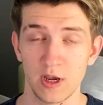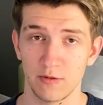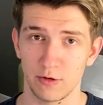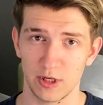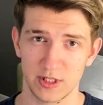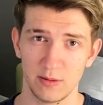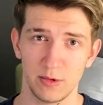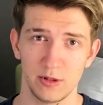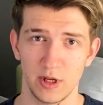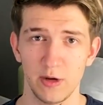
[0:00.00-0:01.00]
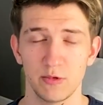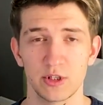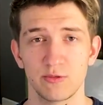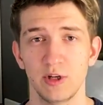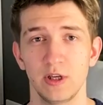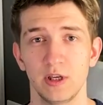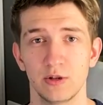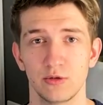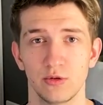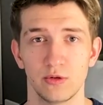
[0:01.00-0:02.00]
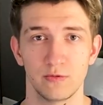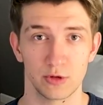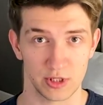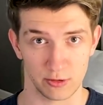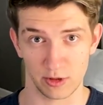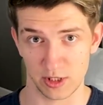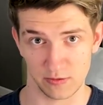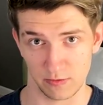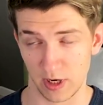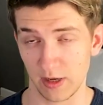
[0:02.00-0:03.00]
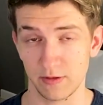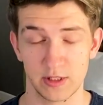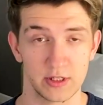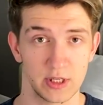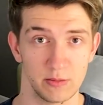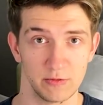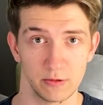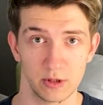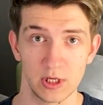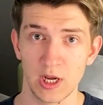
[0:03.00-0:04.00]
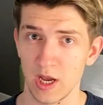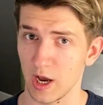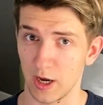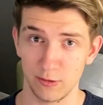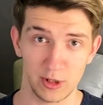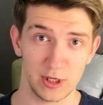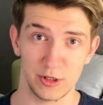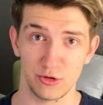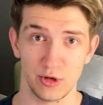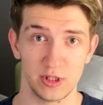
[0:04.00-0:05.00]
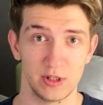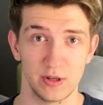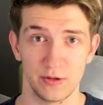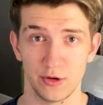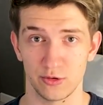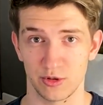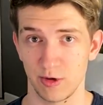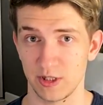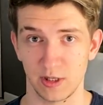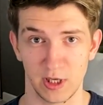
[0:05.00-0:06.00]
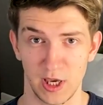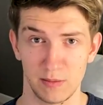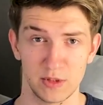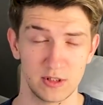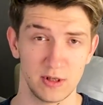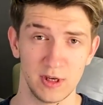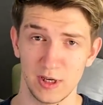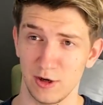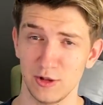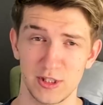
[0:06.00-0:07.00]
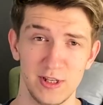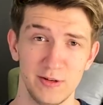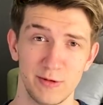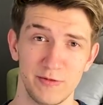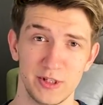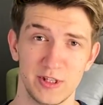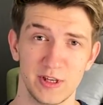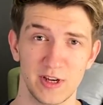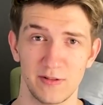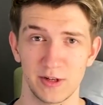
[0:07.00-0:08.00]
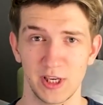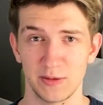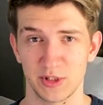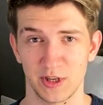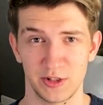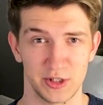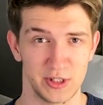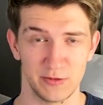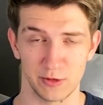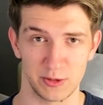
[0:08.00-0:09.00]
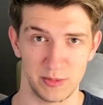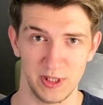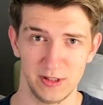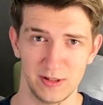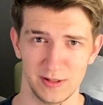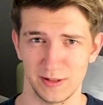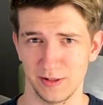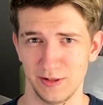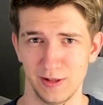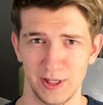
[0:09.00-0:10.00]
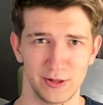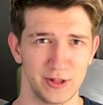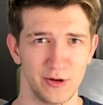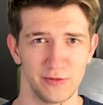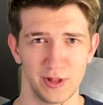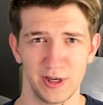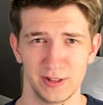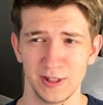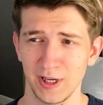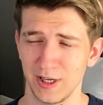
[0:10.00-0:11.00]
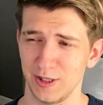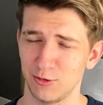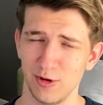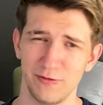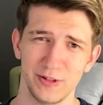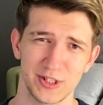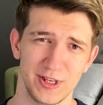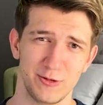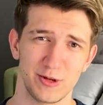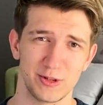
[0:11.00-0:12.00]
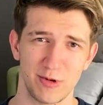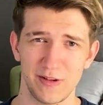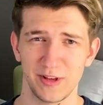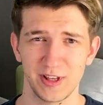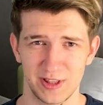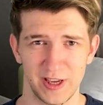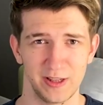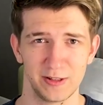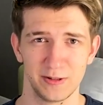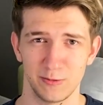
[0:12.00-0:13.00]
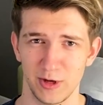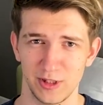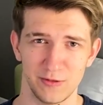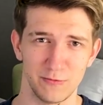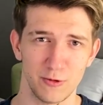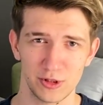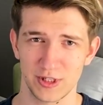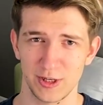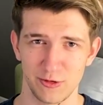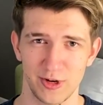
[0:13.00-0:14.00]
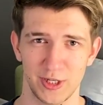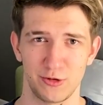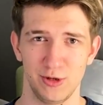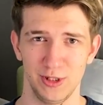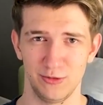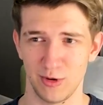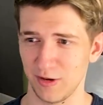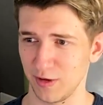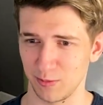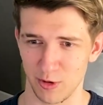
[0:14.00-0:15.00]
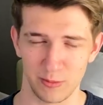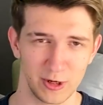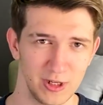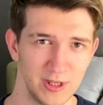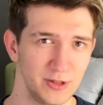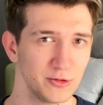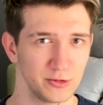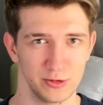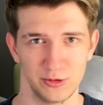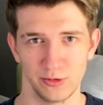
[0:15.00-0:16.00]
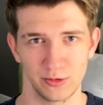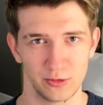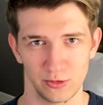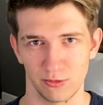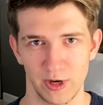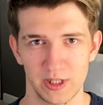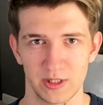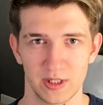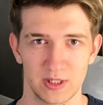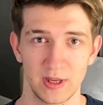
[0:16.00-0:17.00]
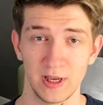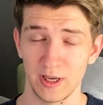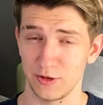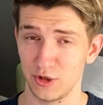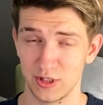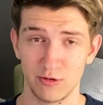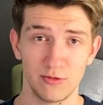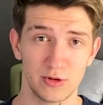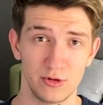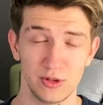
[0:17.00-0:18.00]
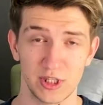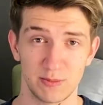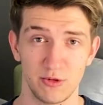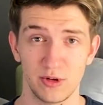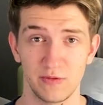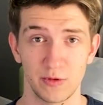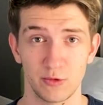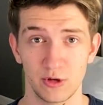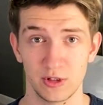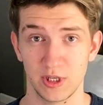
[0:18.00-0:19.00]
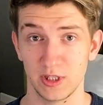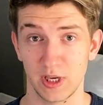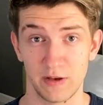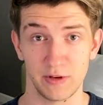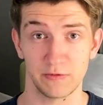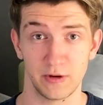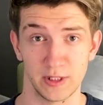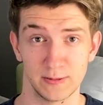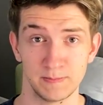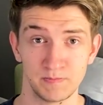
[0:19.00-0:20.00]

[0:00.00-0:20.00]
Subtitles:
For example, I was really into Forza Horizon 5, as I said before. I really enjoyed those racing games. Honestly, revisiting other games such as Need for Speed later down the line, it really feels like you're driving a tank, while in Forza you're actually driving properly, you could do cool races, just overall exploring the world and having fun.